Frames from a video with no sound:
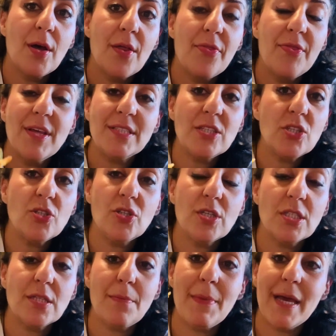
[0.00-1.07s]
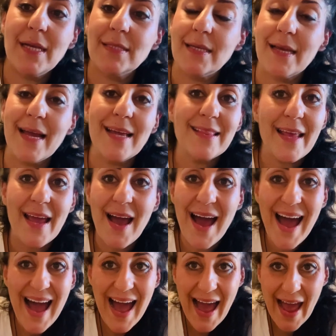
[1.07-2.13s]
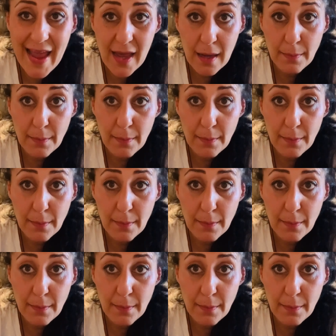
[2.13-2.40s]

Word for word: This is just amazing. And they are higher